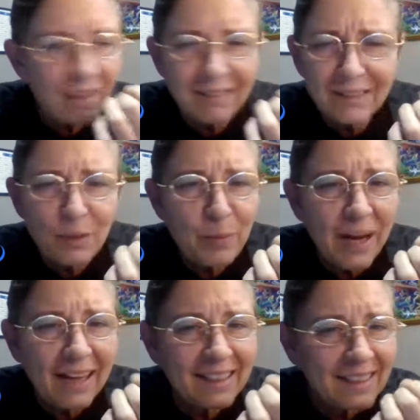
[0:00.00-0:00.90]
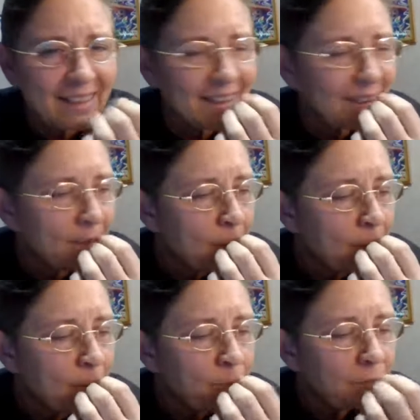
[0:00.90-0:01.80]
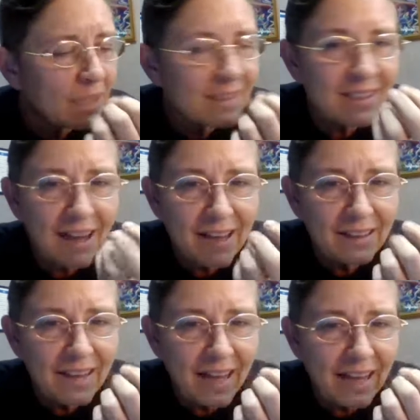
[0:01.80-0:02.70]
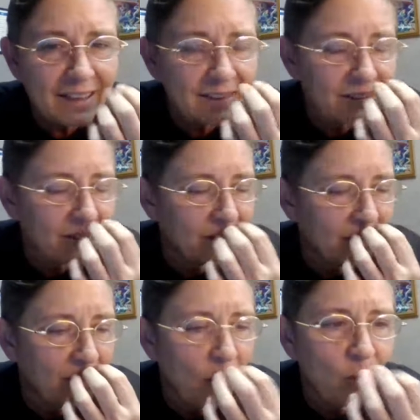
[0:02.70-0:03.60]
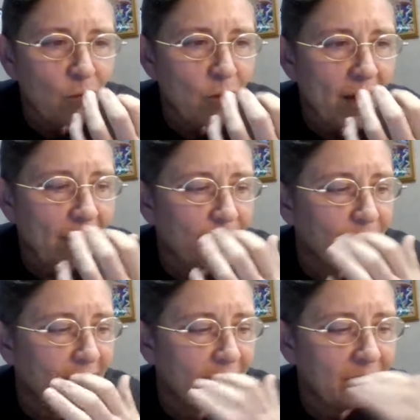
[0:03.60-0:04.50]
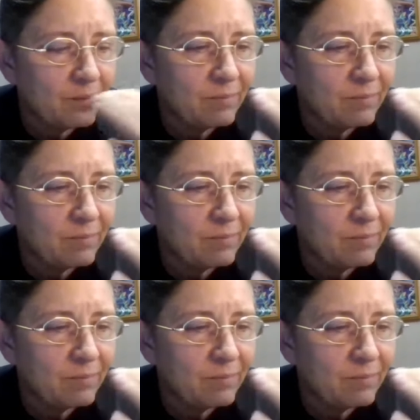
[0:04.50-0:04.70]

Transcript: a little piney like it's got that all around like